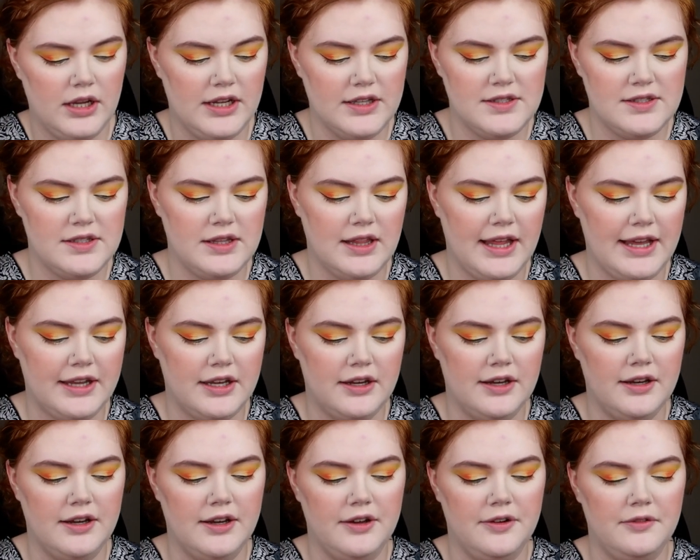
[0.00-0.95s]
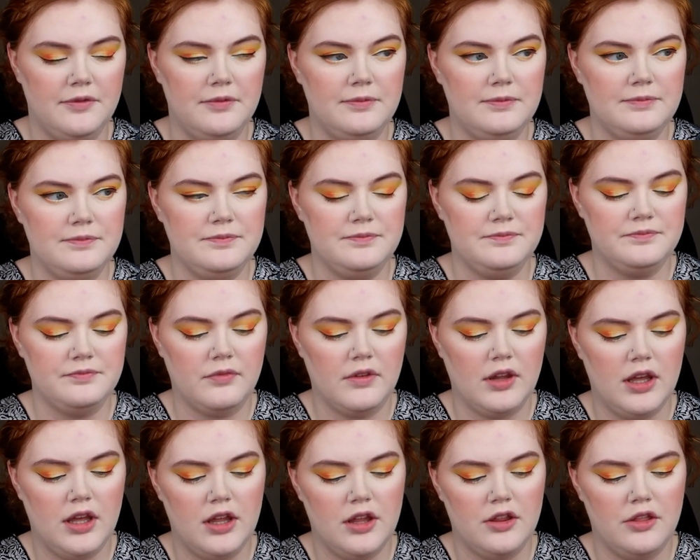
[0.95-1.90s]
It's like a,
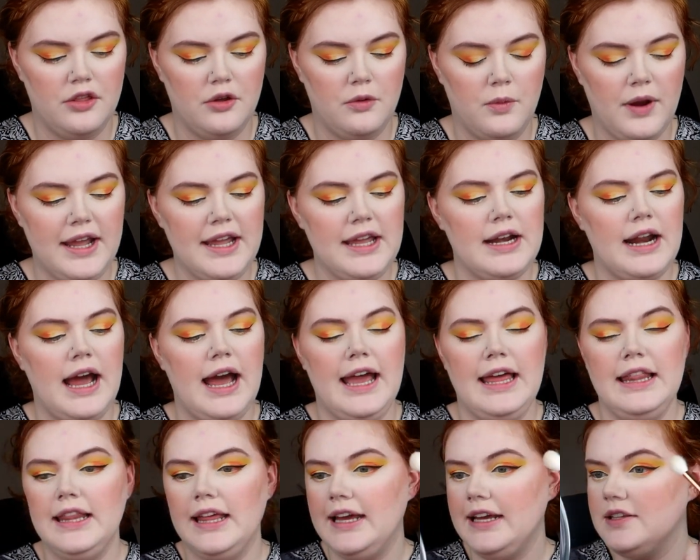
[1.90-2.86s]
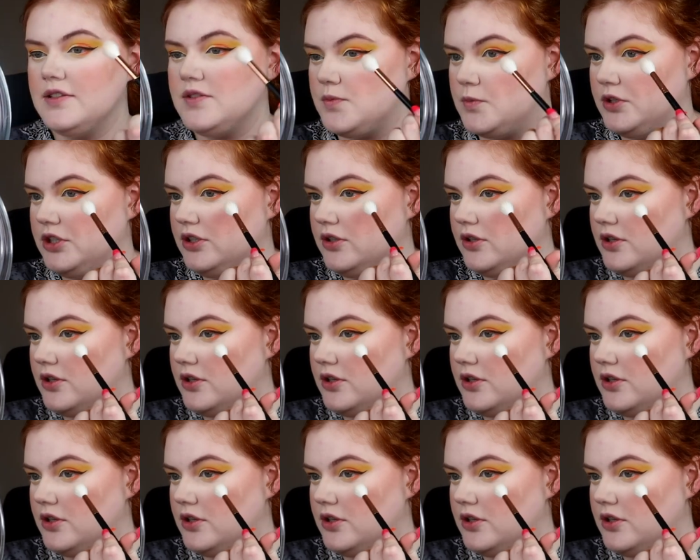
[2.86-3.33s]
the way it highlights when